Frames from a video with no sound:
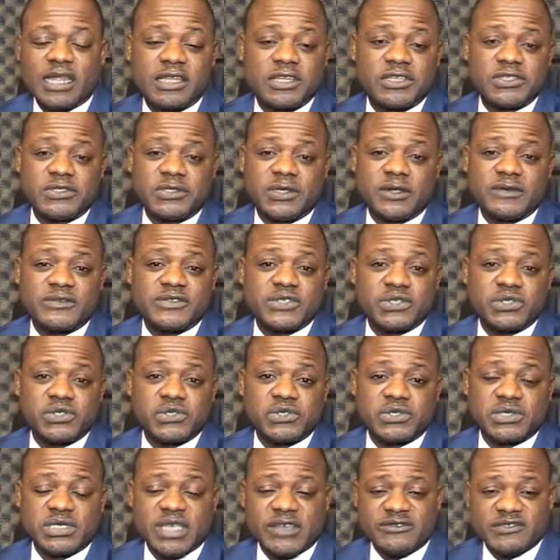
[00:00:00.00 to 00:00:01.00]
the issue of
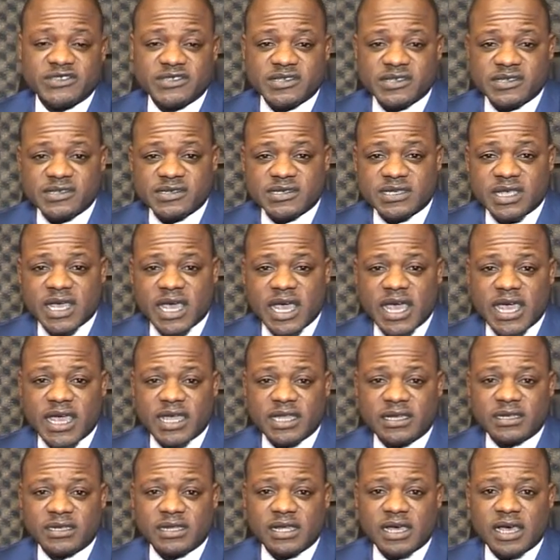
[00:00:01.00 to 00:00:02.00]
social services
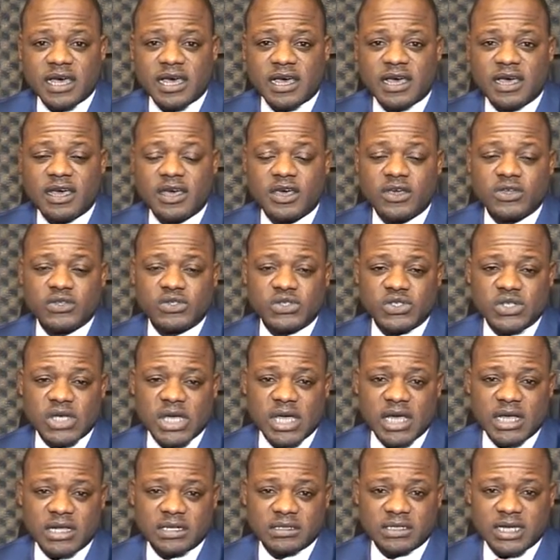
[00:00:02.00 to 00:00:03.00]
and
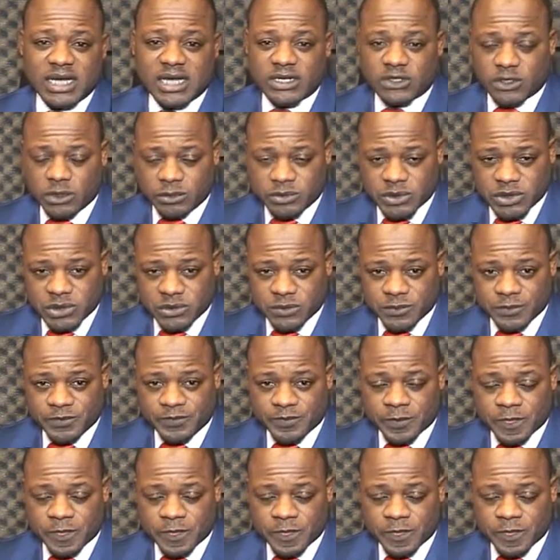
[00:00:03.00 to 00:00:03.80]
child adoption.